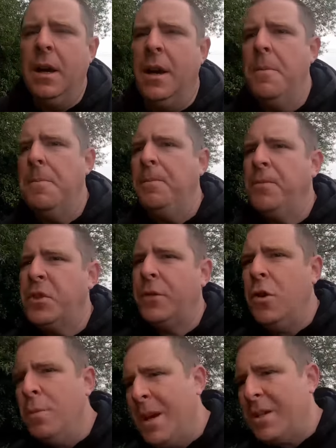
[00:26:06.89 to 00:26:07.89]
Um, there's a
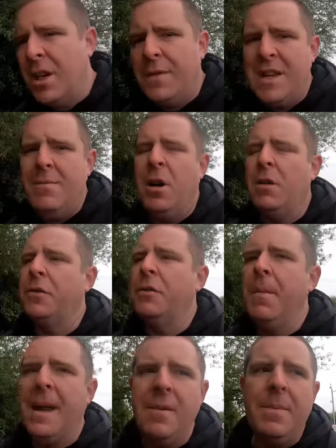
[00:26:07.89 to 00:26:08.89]
few bits that I've earmarked for
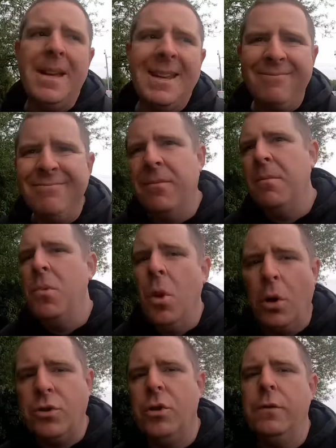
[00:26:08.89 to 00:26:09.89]
a maybe,
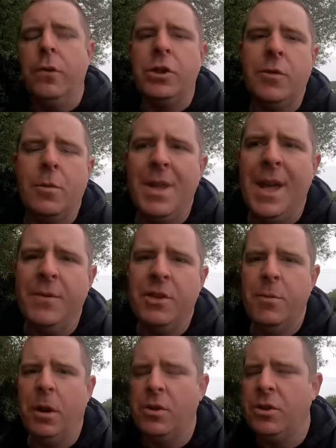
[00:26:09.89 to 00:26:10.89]
not too fussy with win them
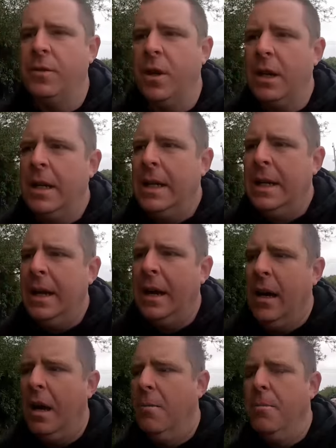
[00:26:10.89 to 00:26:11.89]
to be honest with you,
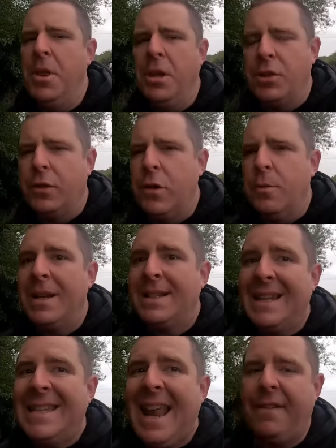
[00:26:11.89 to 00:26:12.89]
um, but then there's a few
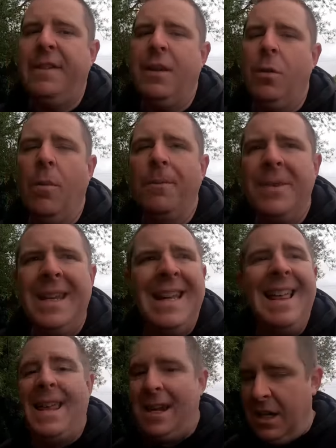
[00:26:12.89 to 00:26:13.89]
bits I definitely want
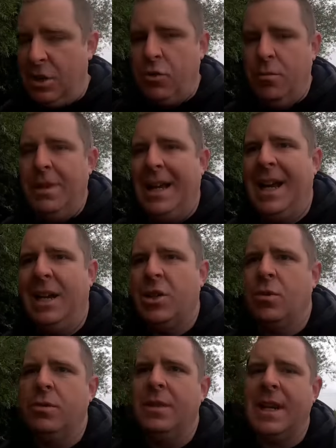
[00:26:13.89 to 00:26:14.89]
the Astra, black
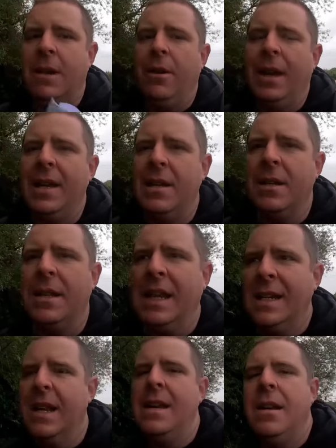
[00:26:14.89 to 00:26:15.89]
Astra with the tailgate
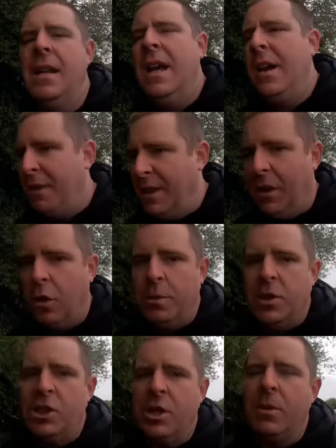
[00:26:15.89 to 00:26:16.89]
dinged in. I think that could
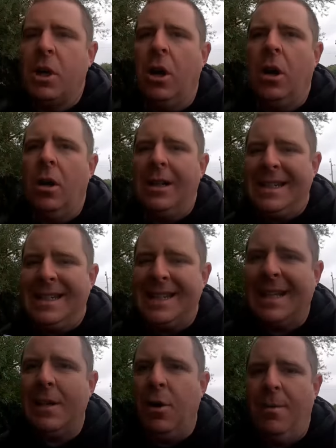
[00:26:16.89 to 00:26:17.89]
be a cheap car.
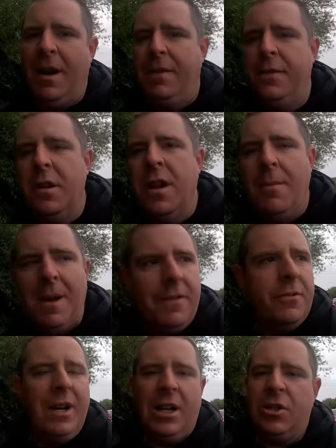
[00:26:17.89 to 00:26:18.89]
Exactly what I'm after. I'm
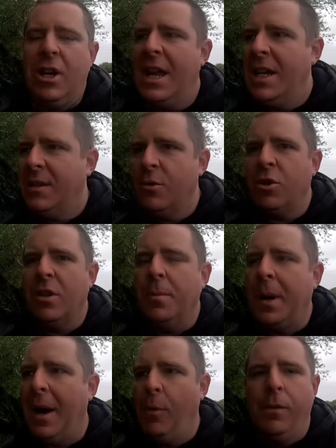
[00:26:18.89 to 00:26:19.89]
after an Astra H. I've am trying to
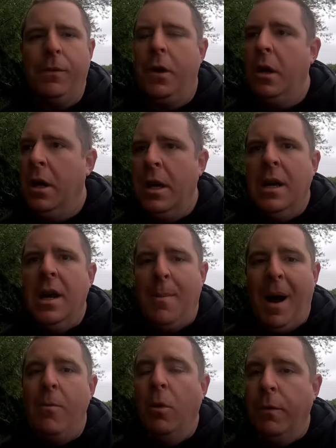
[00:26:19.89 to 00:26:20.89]
buy one for
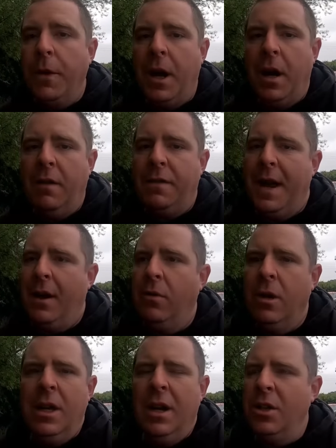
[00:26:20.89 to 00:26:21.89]
about a month and a half now.
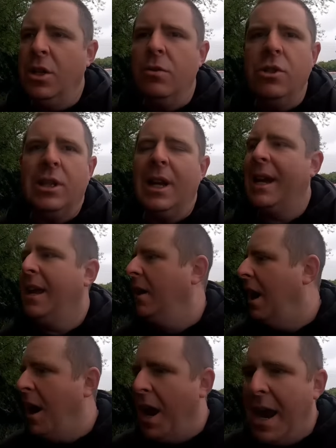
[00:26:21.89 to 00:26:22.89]
And usually I get
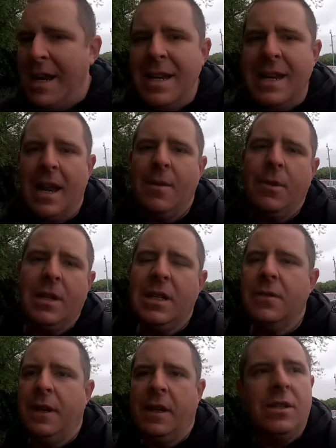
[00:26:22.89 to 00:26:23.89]
inundated with
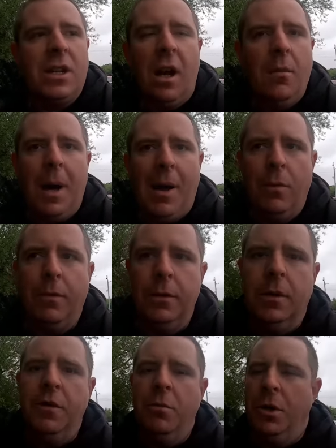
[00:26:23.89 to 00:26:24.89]
these things. Can't buy one
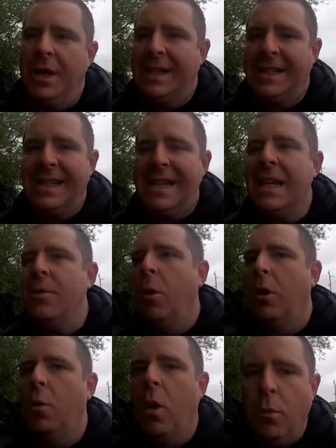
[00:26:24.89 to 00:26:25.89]
for love of the money because I need
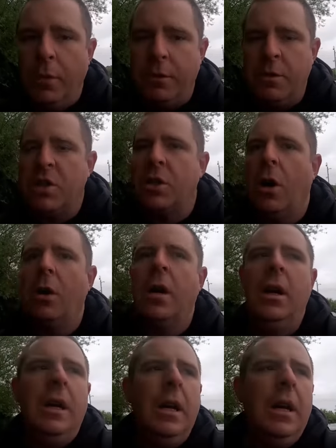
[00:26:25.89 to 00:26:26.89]
one. I want one for my
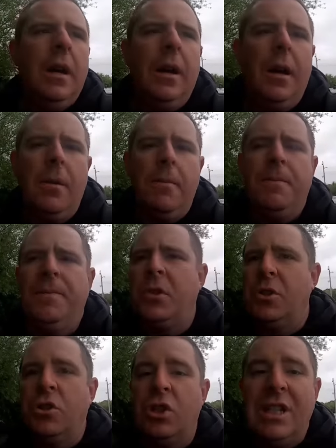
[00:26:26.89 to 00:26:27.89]
stock because um,
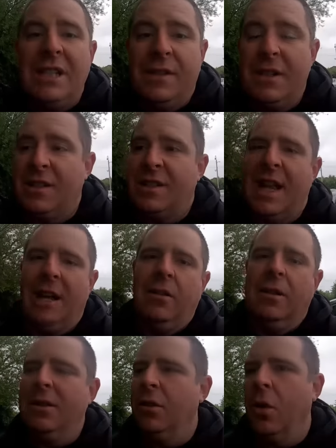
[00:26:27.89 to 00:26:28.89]
just easy things to
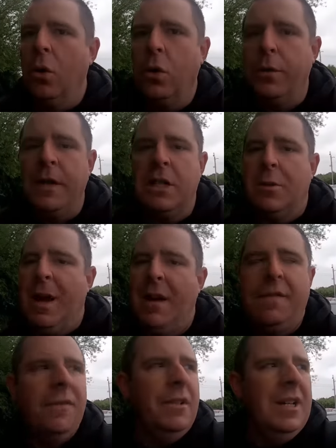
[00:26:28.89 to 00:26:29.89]
sell. Good thing to
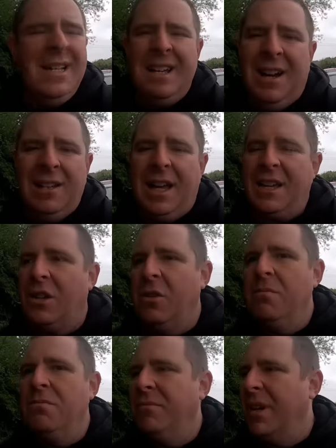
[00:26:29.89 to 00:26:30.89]
have. I like
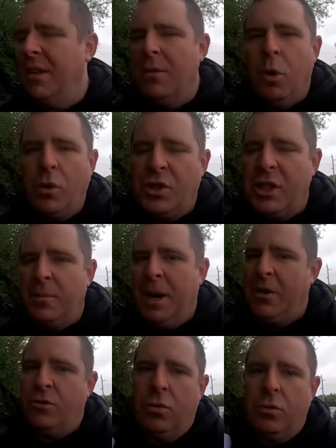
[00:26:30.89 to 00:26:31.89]
them. 1.6
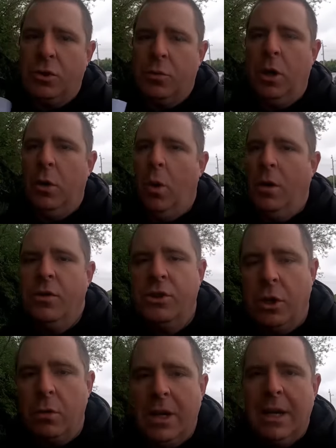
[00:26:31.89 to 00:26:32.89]
petrol, the want.
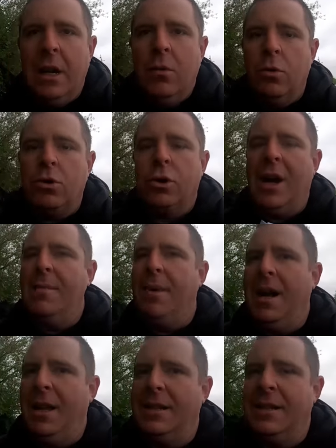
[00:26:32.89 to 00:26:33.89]
So we'll try and
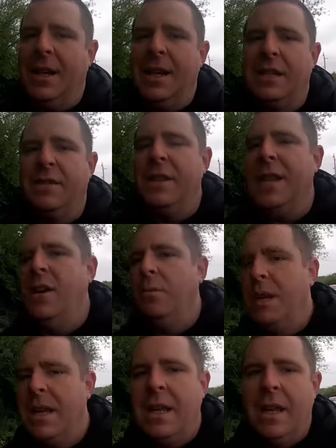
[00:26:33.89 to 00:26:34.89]
buy that today because I think that'll
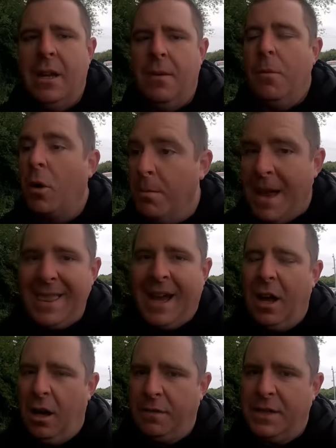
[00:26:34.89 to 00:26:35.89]
be, we can make that
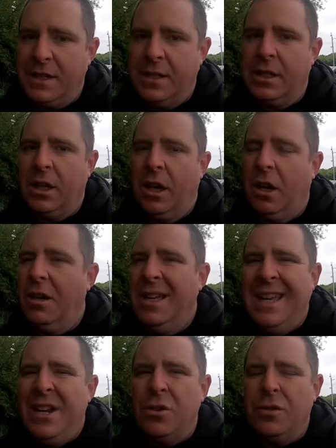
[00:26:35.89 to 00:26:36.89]
a half decent car.
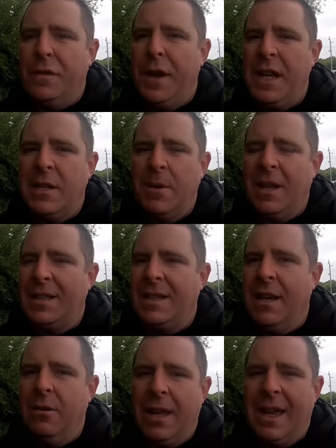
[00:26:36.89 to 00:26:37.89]
Doesn't phase me that
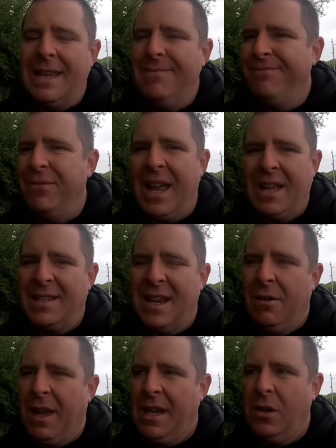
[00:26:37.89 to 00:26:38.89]
tailgate. Get a
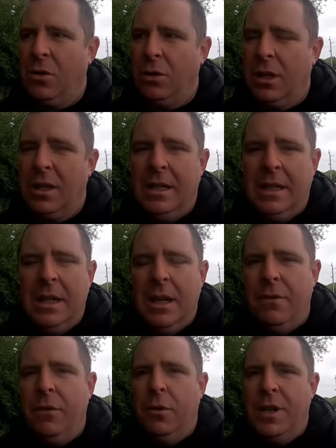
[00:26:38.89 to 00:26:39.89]
tailgate in colour
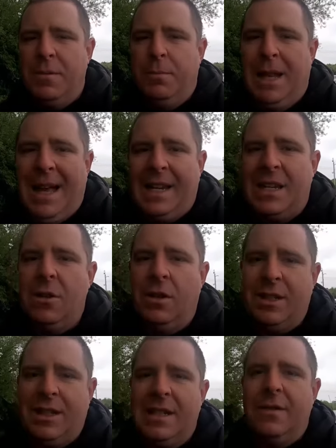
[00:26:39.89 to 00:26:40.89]
for it. It's black. It's not
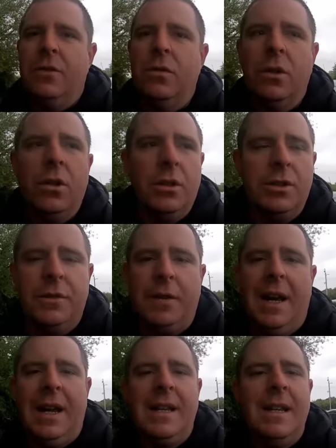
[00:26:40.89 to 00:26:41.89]
exactly difficult colour to
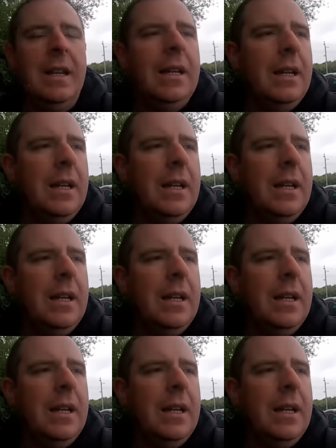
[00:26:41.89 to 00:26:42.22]
find.